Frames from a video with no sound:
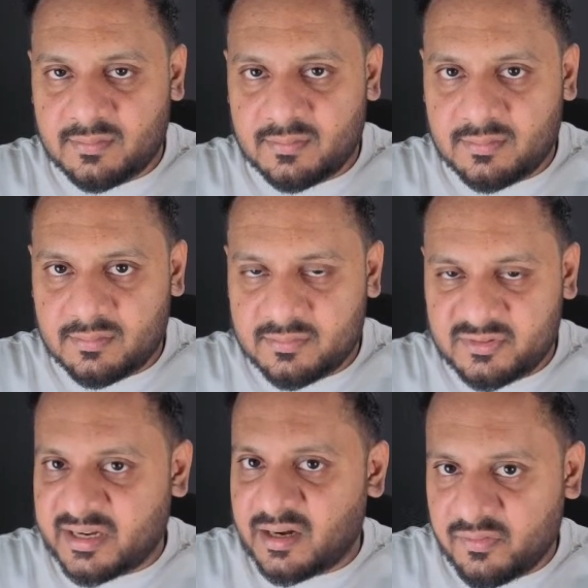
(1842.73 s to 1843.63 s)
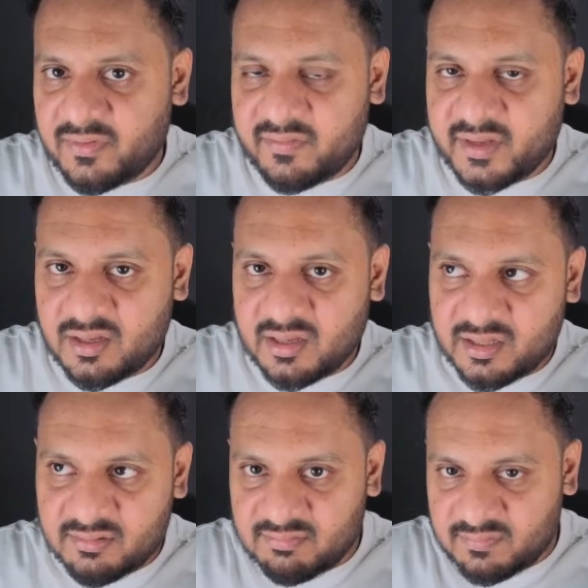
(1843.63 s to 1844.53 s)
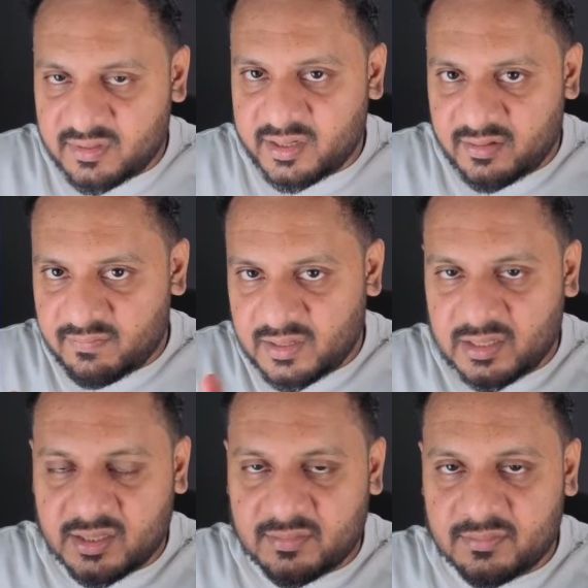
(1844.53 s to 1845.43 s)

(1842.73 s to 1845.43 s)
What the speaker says: standard of living and their income